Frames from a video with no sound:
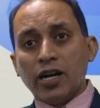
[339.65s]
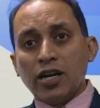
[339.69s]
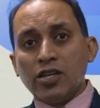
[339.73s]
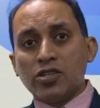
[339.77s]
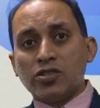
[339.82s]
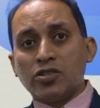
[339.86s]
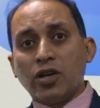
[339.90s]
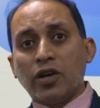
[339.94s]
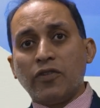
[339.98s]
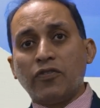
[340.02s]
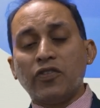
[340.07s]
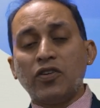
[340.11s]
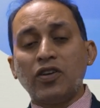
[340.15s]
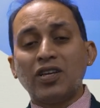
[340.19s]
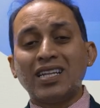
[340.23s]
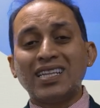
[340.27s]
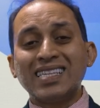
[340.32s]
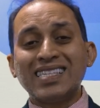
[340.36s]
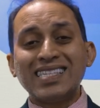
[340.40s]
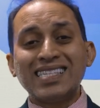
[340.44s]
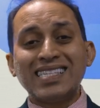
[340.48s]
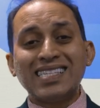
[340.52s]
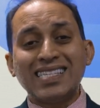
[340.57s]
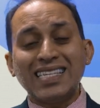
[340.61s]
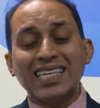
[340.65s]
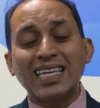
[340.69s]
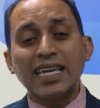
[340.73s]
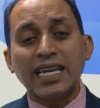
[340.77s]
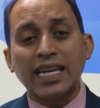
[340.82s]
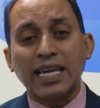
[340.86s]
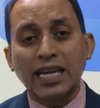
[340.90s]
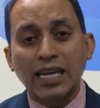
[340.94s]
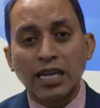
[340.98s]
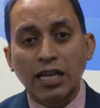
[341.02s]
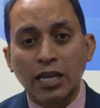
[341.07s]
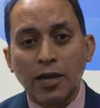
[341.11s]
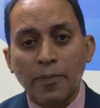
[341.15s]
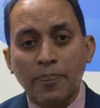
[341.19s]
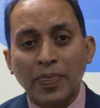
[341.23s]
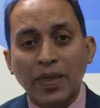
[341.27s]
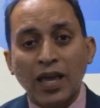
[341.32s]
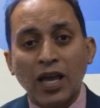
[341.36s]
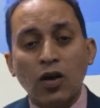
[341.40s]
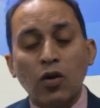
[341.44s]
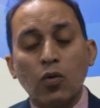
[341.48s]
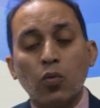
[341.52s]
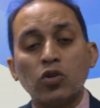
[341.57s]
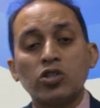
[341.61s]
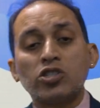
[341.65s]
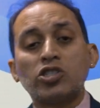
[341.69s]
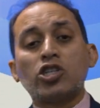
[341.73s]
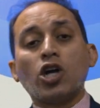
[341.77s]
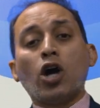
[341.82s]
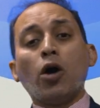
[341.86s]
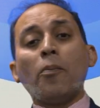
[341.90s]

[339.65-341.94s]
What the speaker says: So if you can see, so